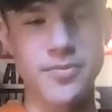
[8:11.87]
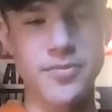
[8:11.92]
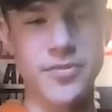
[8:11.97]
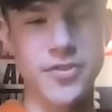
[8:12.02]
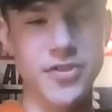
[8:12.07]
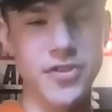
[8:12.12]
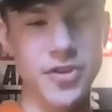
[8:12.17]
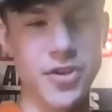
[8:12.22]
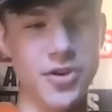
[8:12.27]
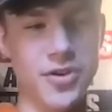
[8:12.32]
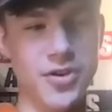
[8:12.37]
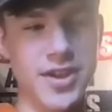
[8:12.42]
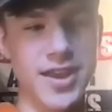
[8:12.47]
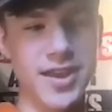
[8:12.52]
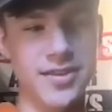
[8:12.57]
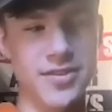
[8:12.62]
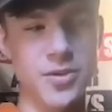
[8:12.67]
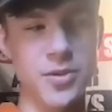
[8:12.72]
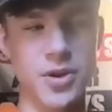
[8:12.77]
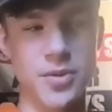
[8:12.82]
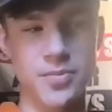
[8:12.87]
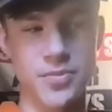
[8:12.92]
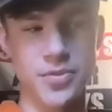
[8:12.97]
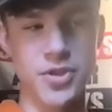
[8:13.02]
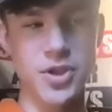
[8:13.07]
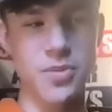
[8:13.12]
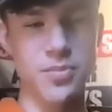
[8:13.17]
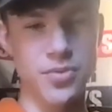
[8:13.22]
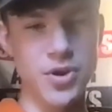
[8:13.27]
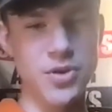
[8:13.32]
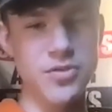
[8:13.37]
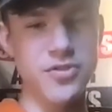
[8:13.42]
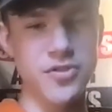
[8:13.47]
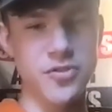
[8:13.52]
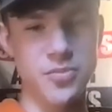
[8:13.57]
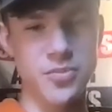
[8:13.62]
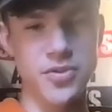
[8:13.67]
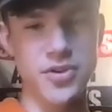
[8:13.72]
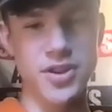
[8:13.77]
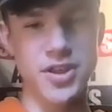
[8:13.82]
So the approach
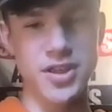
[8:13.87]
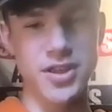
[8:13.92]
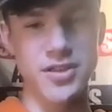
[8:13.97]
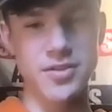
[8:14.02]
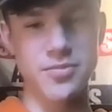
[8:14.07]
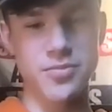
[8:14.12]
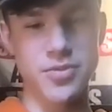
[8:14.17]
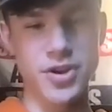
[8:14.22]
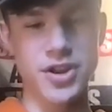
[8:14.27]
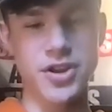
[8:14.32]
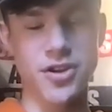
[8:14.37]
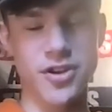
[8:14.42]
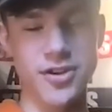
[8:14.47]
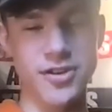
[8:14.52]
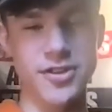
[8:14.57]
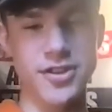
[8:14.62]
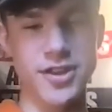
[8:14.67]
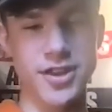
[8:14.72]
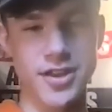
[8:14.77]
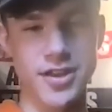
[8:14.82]
is pretty gnarly.